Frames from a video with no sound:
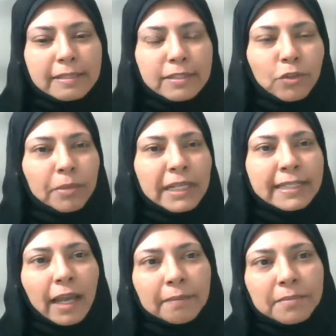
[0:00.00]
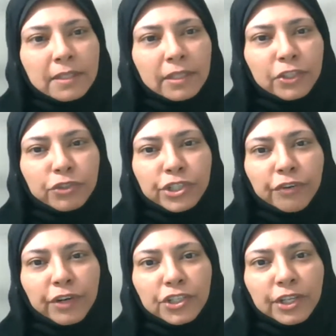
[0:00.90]
so many times the new
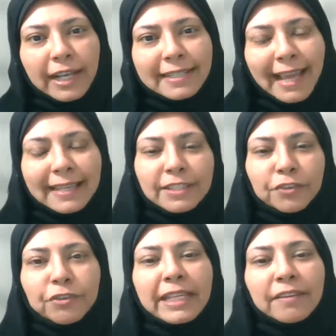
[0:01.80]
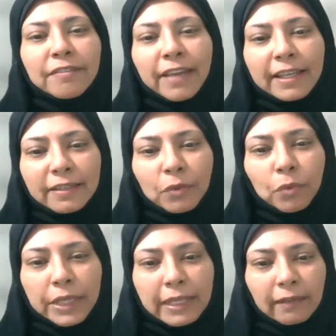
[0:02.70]
generation has had to reinvent the
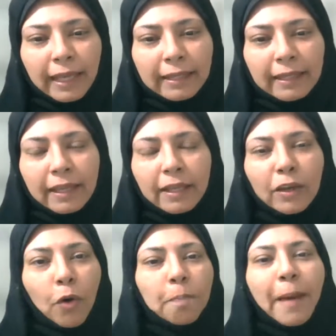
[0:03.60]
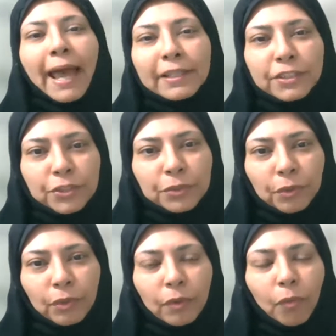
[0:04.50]
wheel and go back
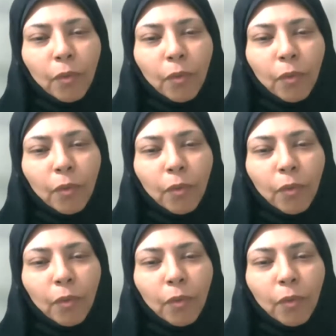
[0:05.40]
to